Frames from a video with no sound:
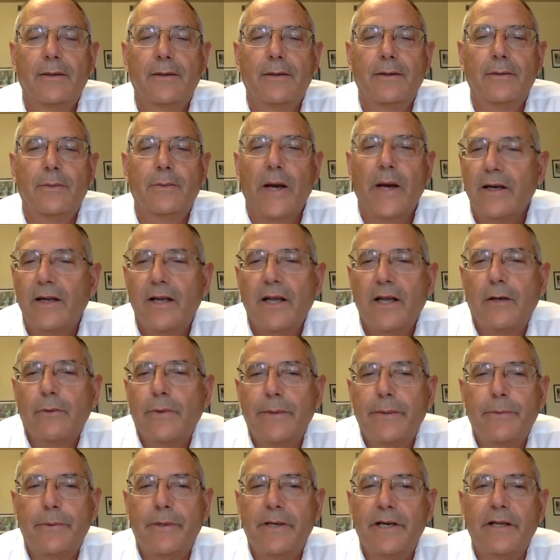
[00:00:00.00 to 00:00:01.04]
When can
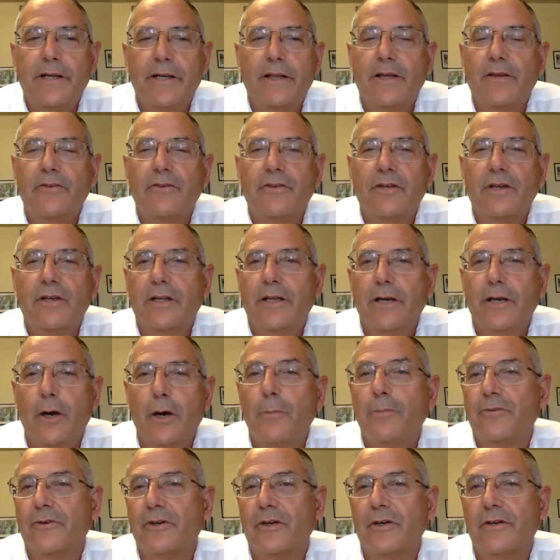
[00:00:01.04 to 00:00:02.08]
we realistically
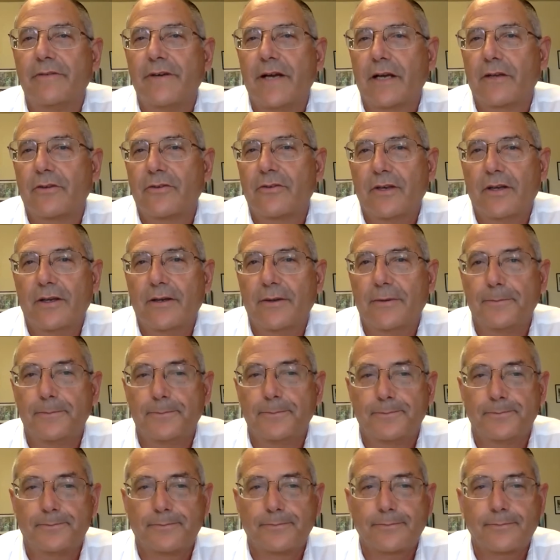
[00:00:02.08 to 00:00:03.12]
hope for a vaccine?
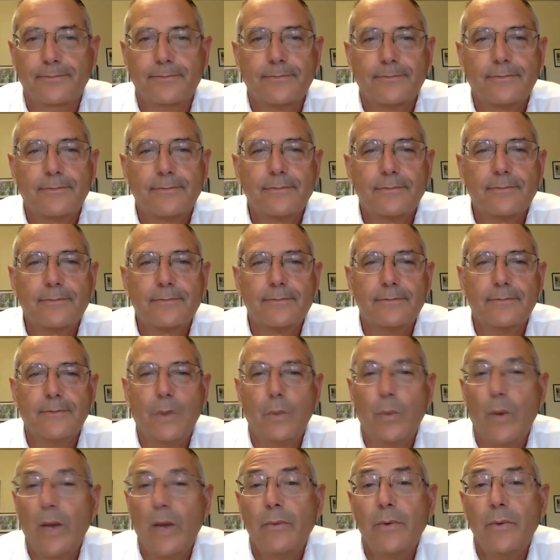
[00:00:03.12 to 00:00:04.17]

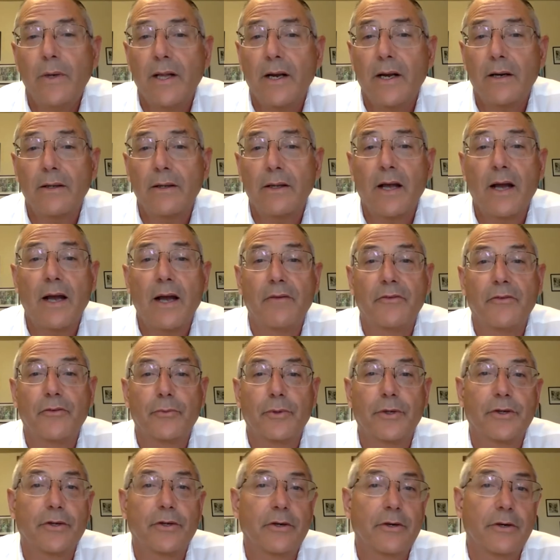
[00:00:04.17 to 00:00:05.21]
When will our lives
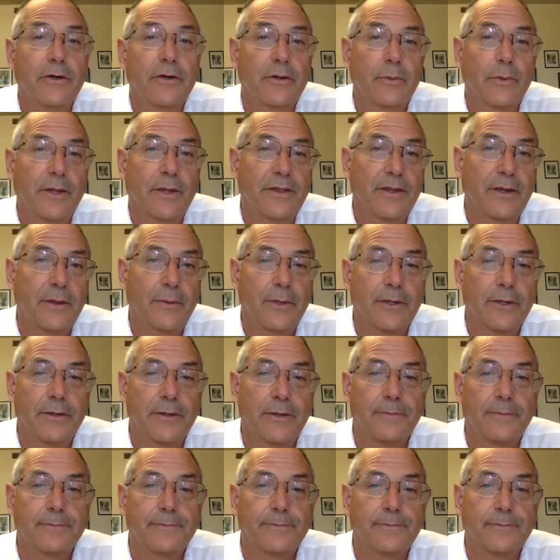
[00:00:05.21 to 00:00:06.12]
return to what they were?